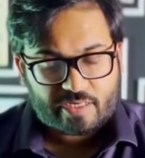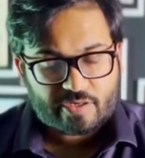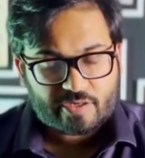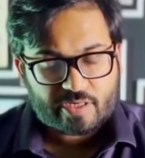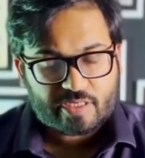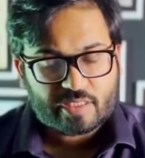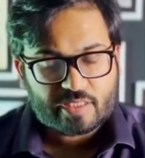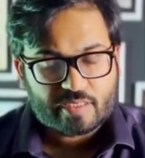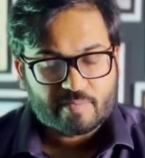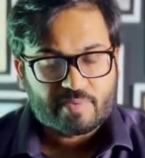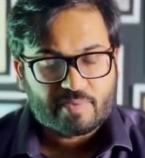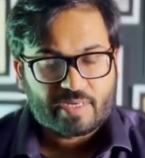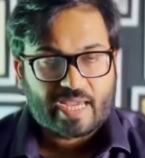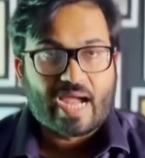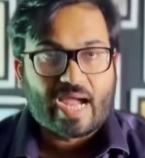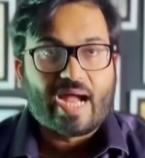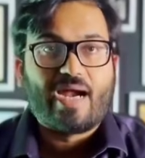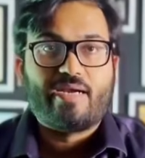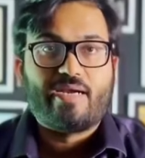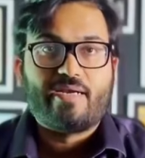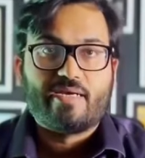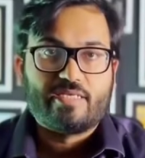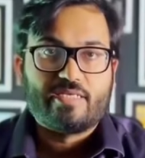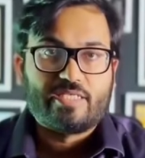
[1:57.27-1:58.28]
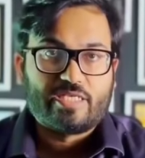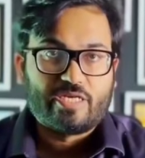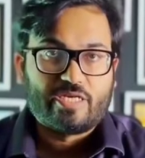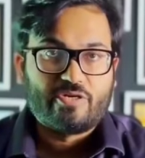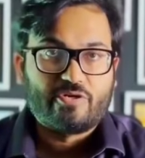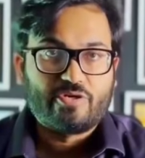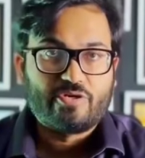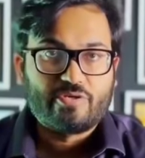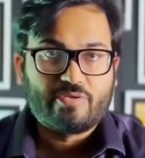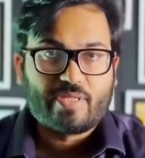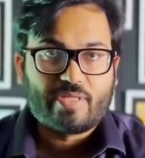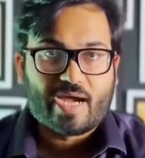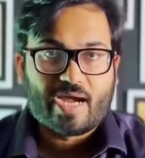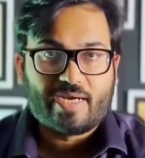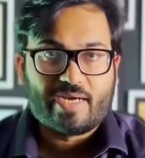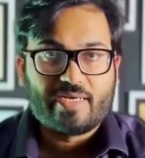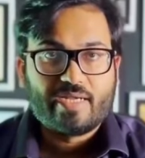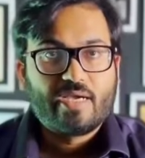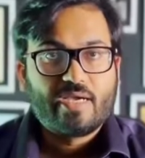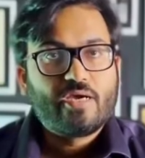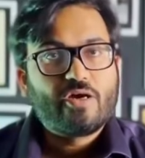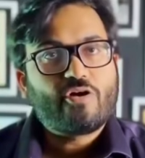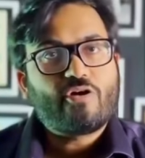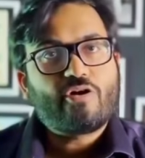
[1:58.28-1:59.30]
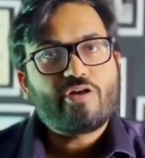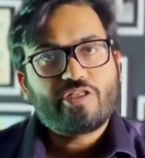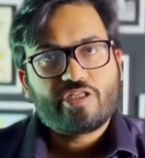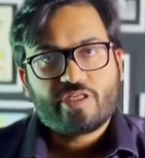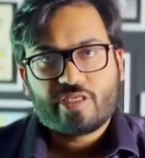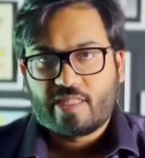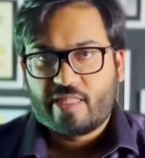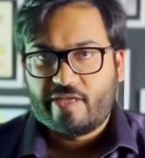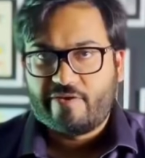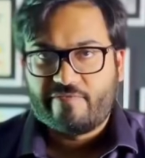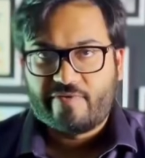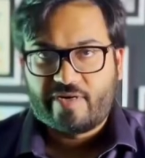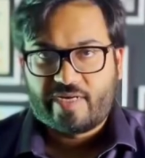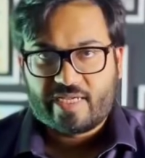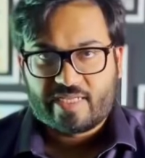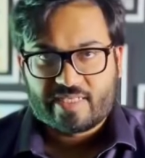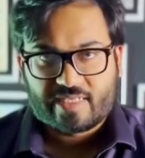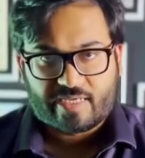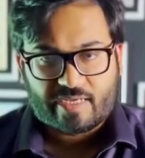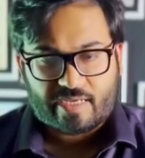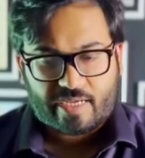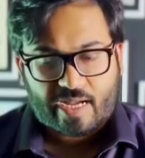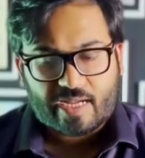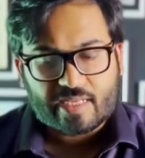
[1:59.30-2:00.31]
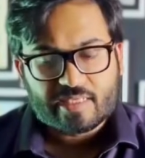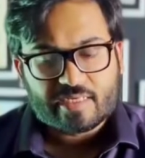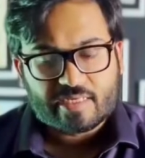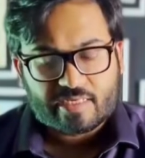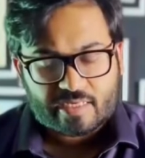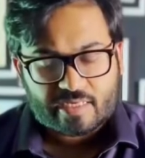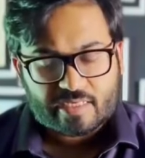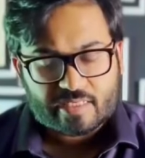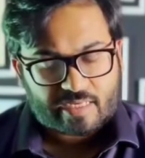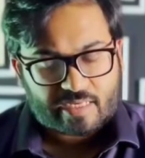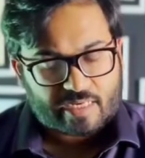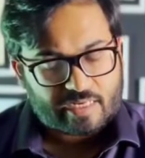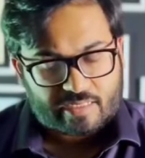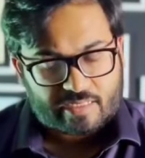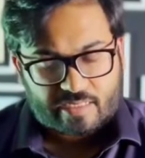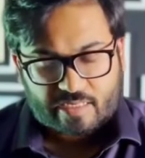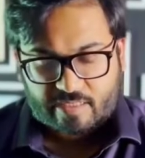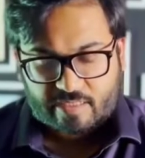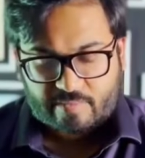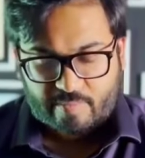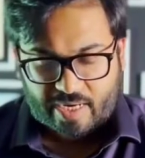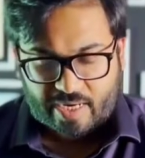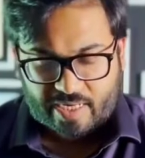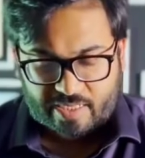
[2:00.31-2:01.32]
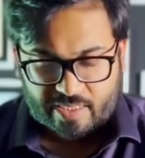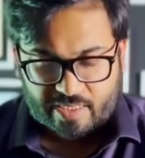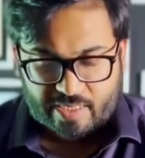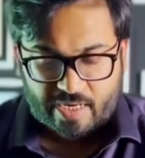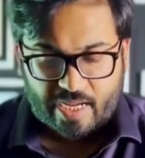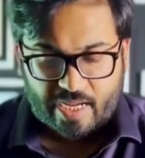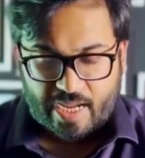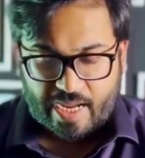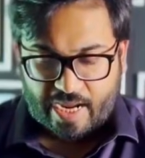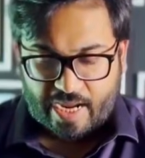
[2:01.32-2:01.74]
You can simply add a zero to that or just leave it as it is, it doesn't matter.